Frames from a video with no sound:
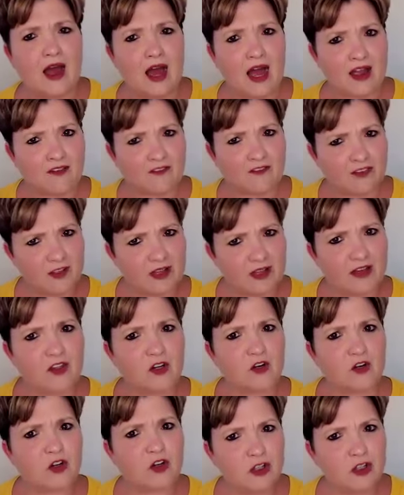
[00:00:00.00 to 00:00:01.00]
I feel like
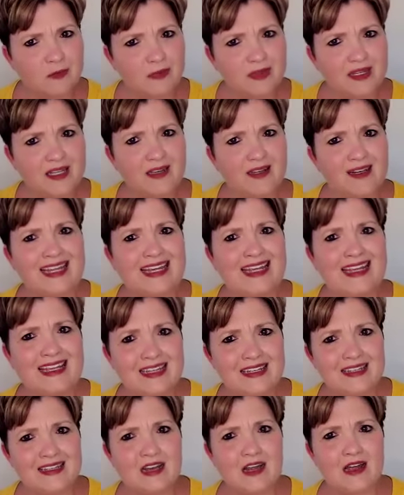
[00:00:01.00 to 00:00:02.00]
there could be an
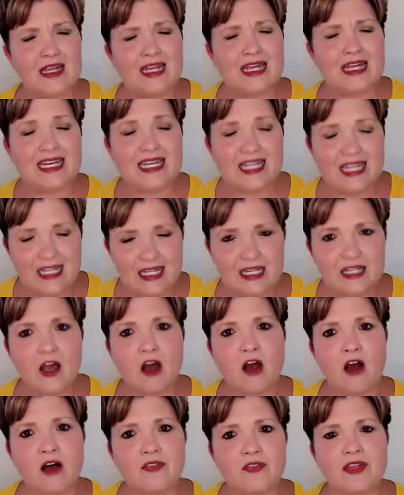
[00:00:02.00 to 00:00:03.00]
in an e
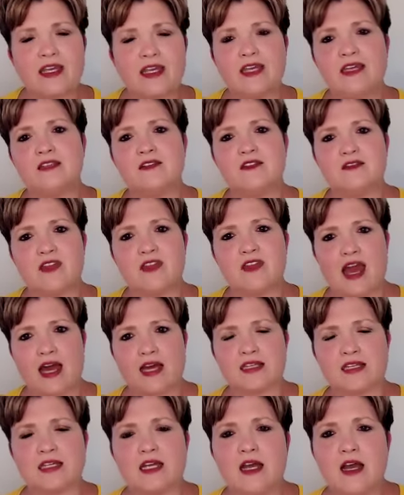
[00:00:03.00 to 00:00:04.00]
on the end of
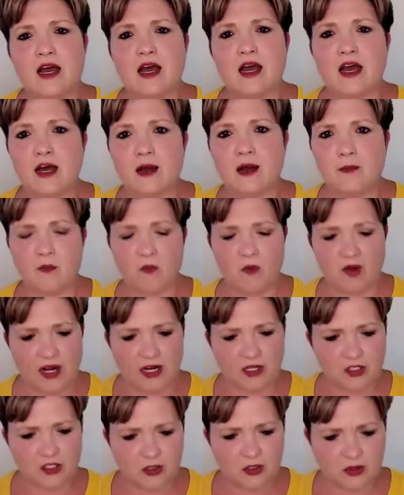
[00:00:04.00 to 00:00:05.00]
that. Um, when
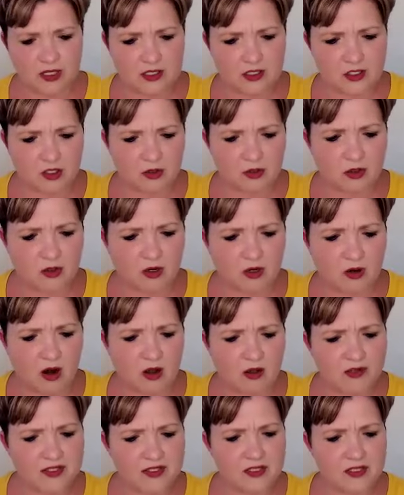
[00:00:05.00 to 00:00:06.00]
I tune into her,
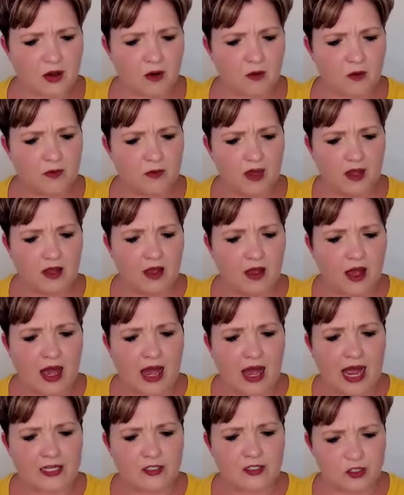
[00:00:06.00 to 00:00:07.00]
also,
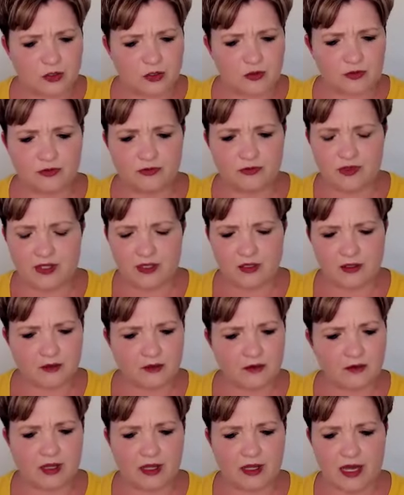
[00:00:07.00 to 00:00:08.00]
I do
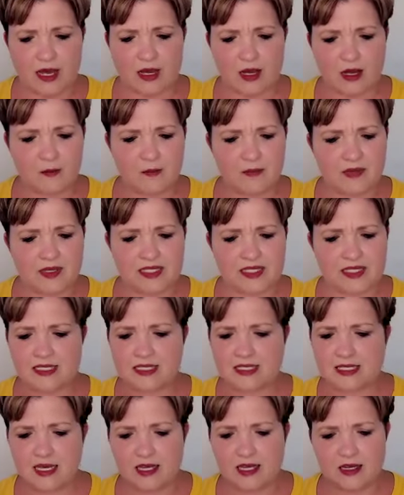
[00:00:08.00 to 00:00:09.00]
feel, um, as I
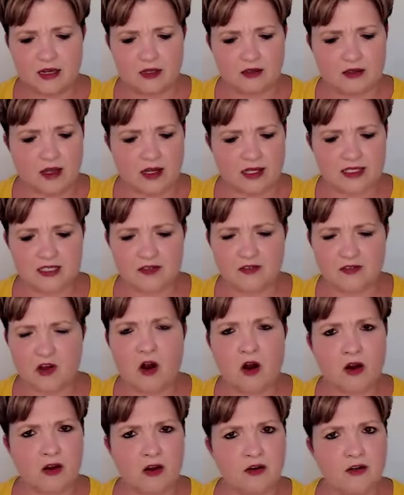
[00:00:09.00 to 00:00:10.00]
said, lots of
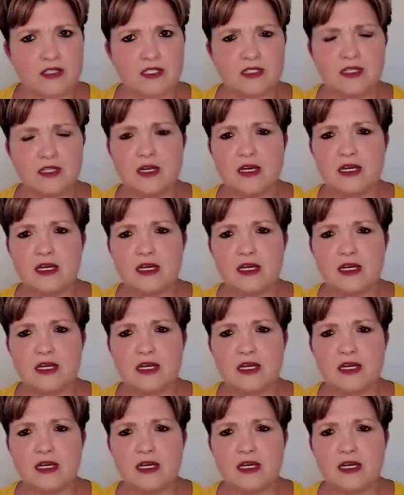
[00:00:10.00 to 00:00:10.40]
heart